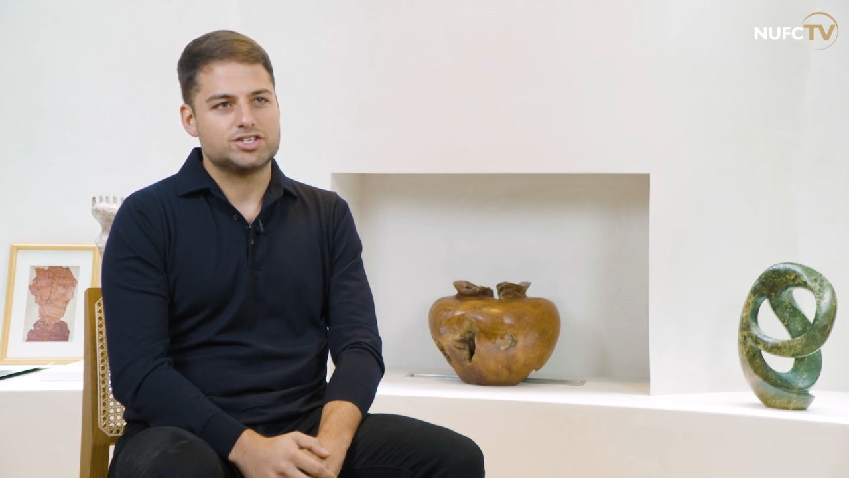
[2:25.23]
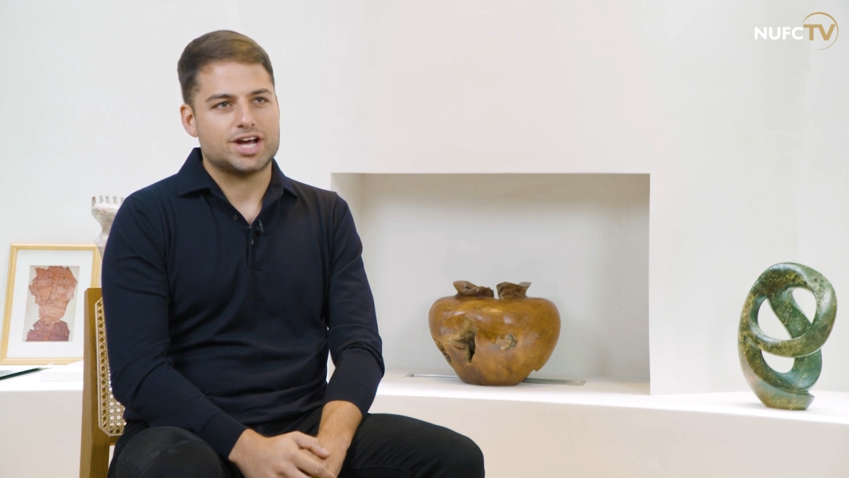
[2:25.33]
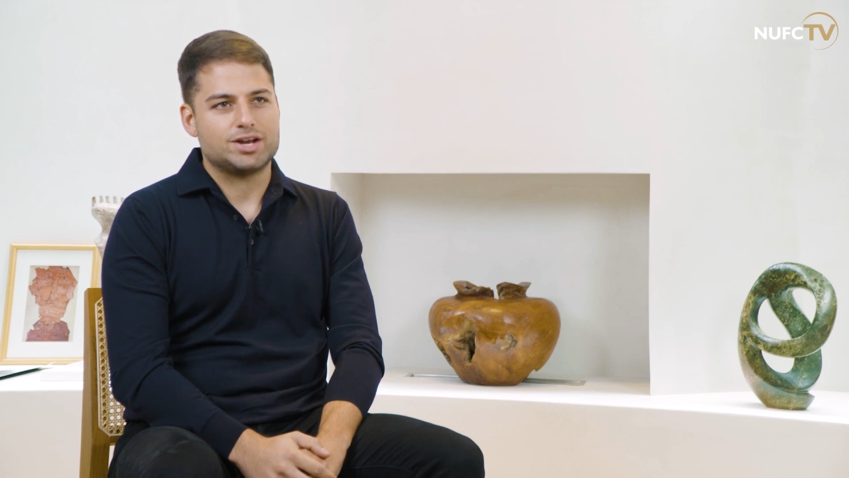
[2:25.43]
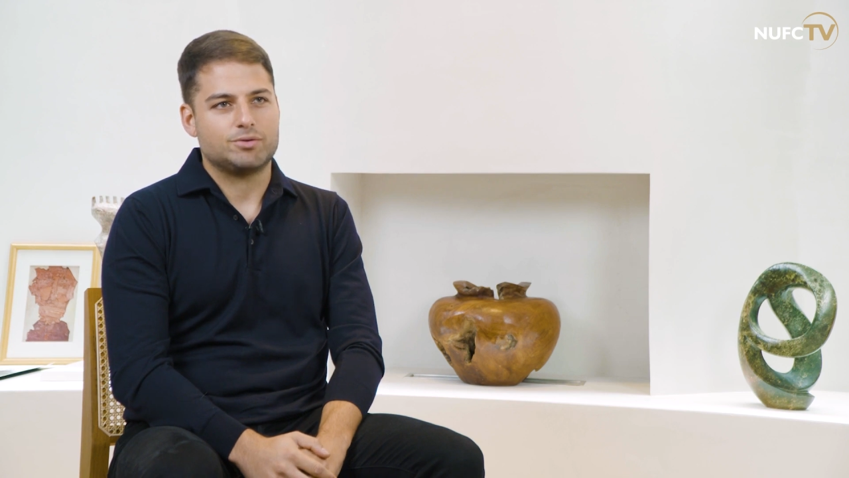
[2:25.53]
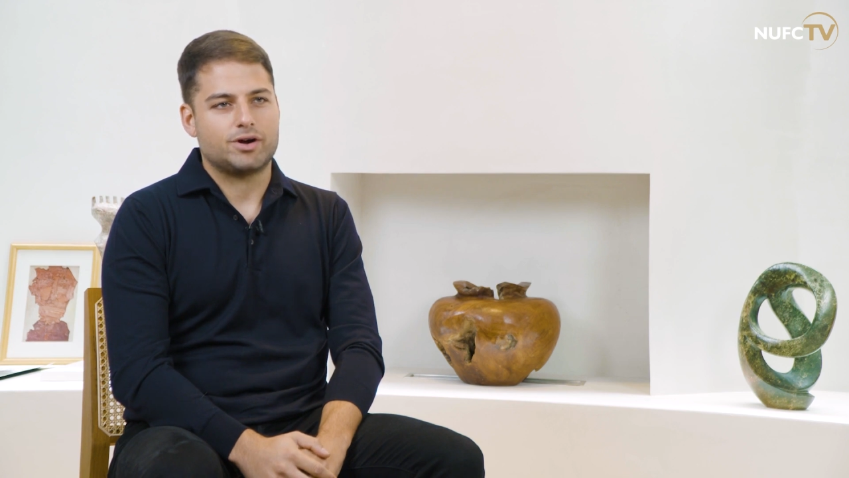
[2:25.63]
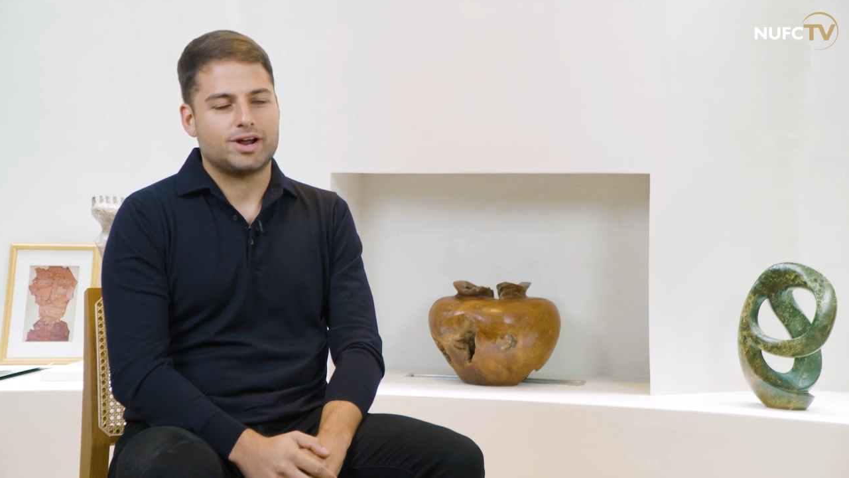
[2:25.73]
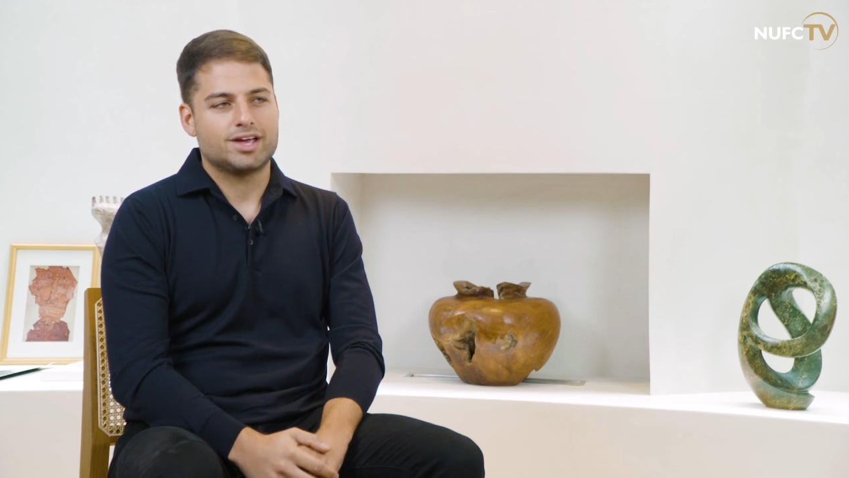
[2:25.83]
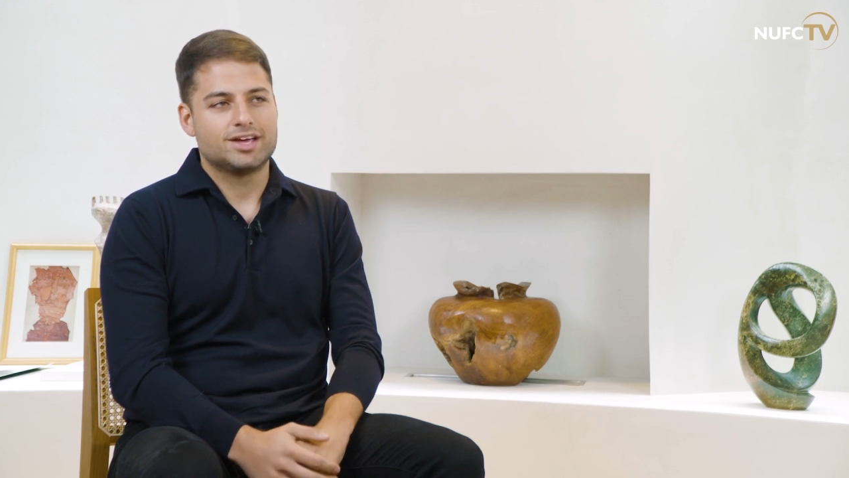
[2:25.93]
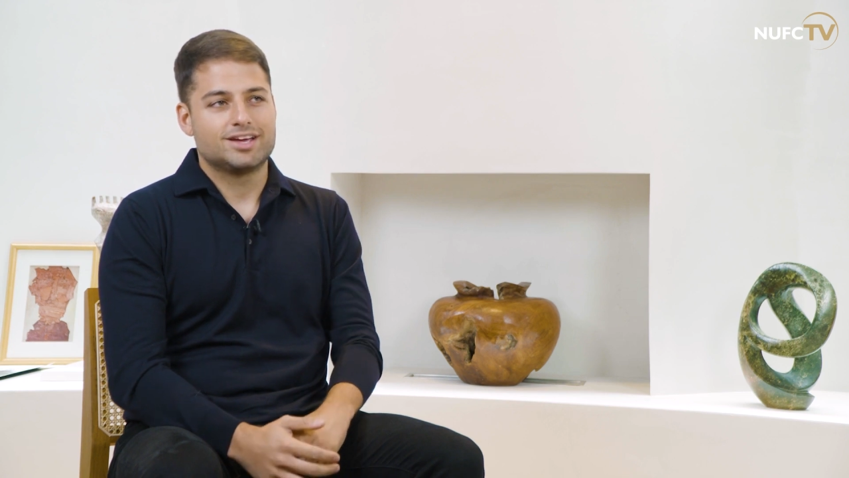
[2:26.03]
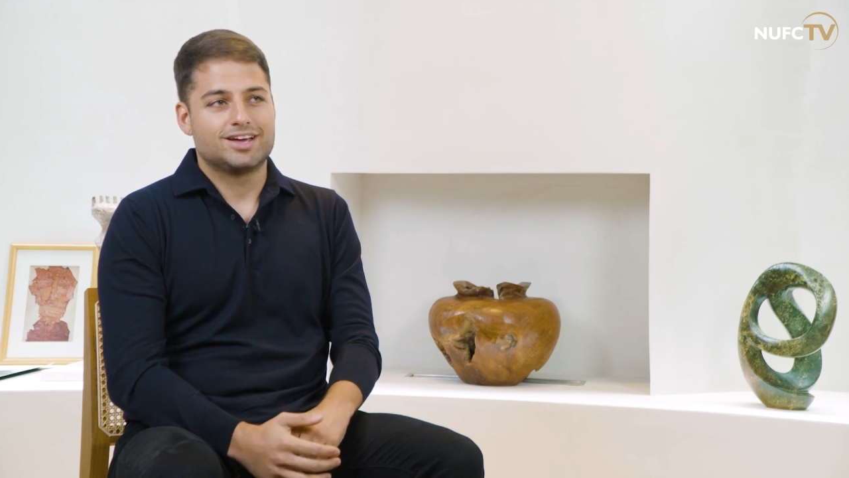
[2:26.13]
January,
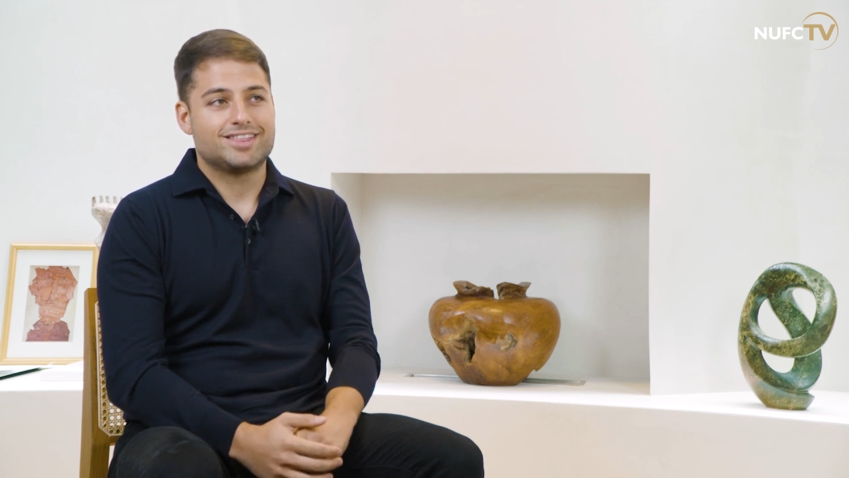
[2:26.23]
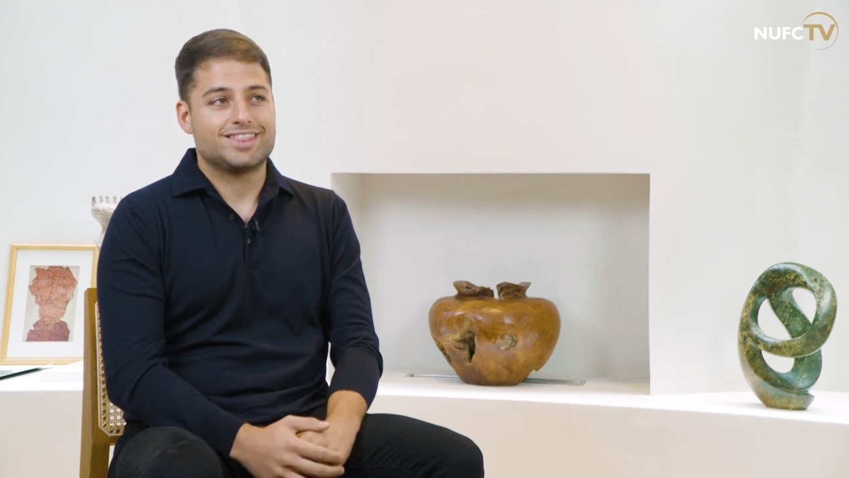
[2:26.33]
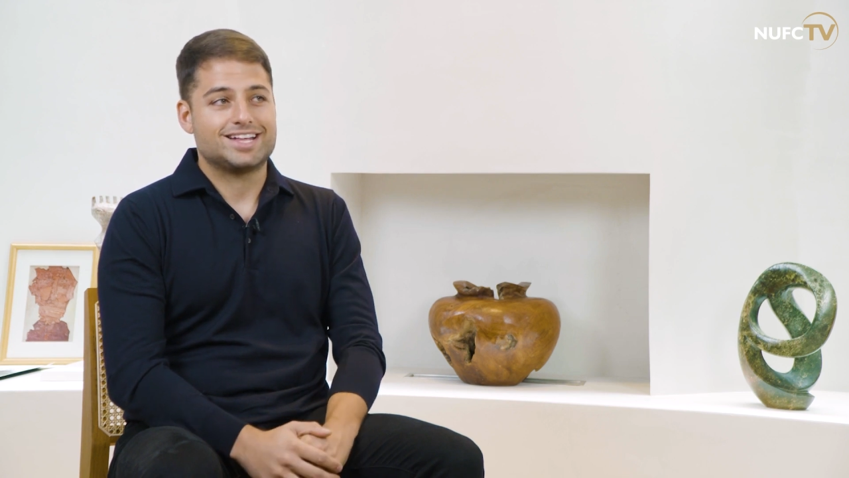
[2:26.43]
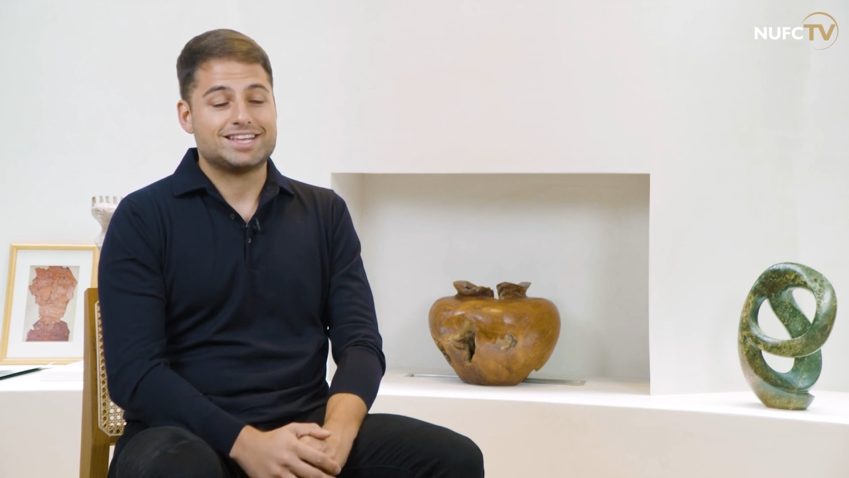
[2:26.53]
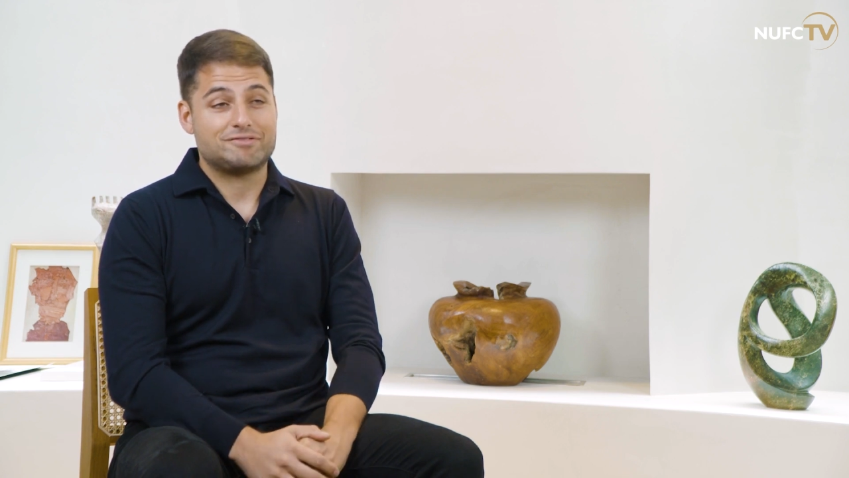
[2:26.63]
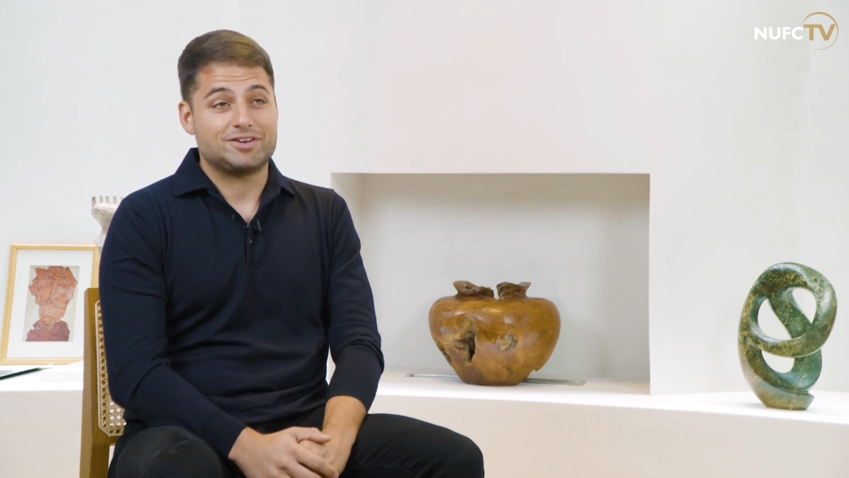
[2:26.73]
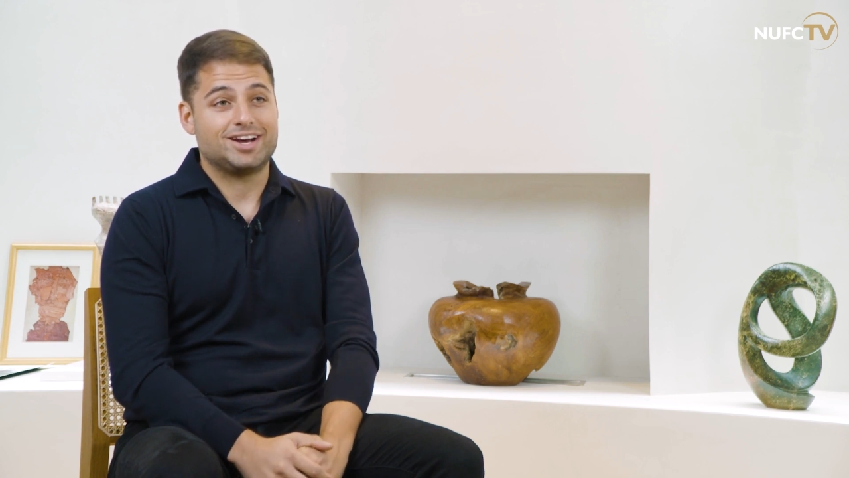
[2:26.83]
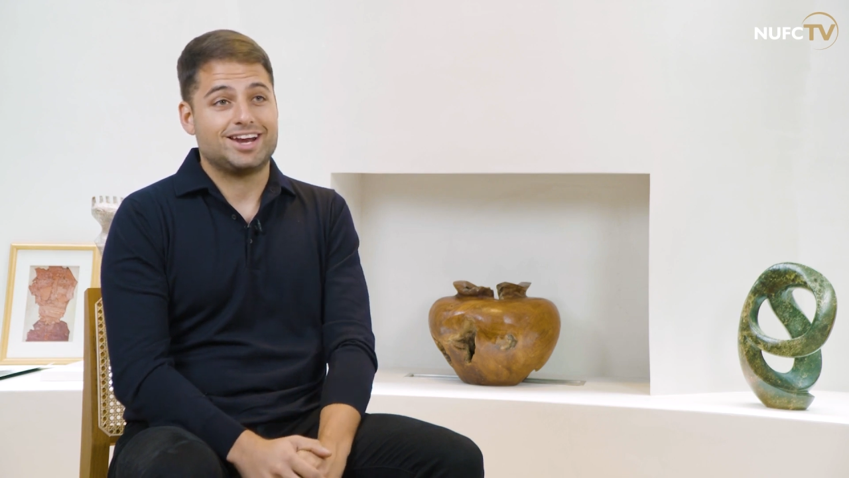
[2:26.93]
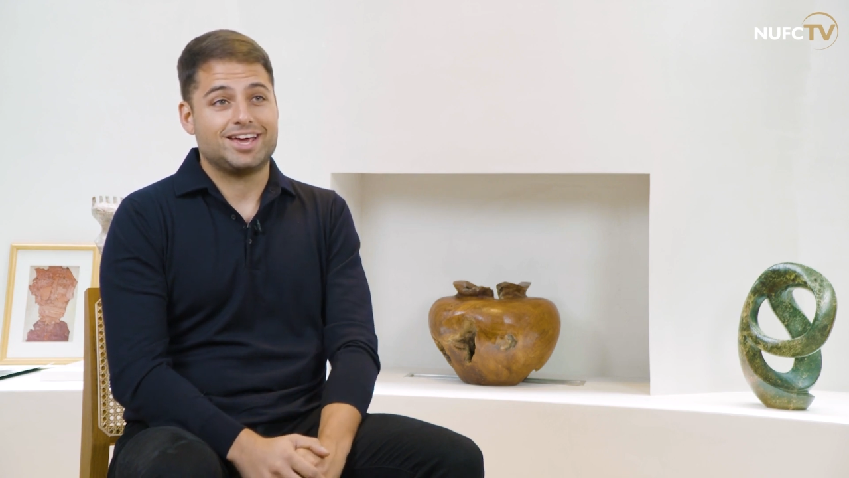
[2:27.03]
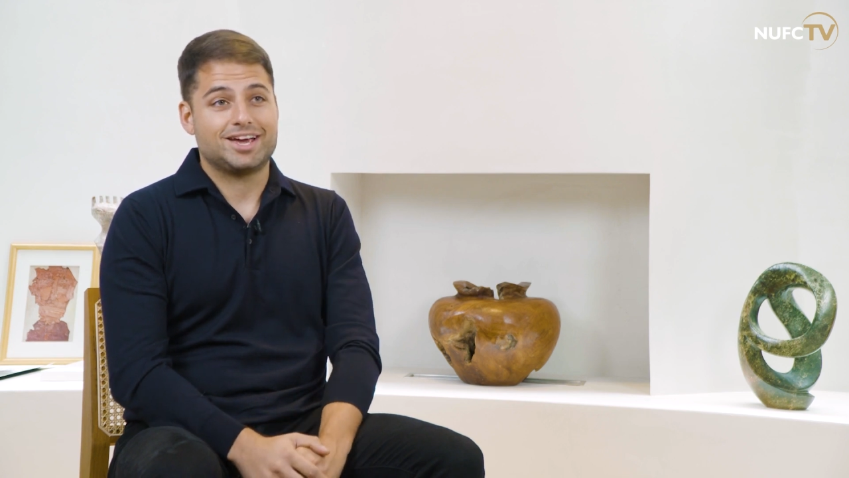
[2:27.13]
that
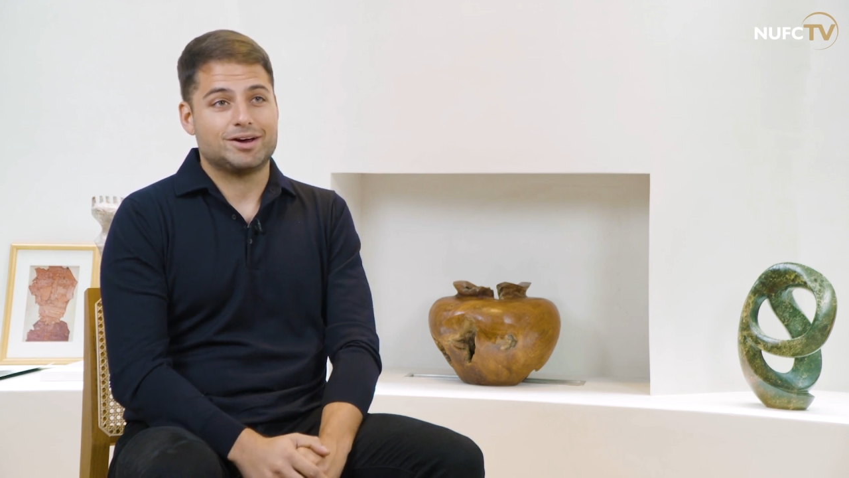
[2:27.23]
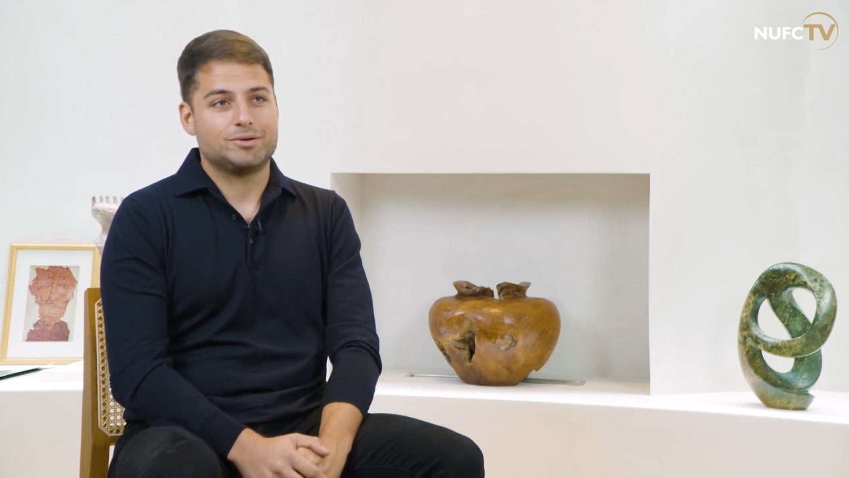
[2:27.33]
definitely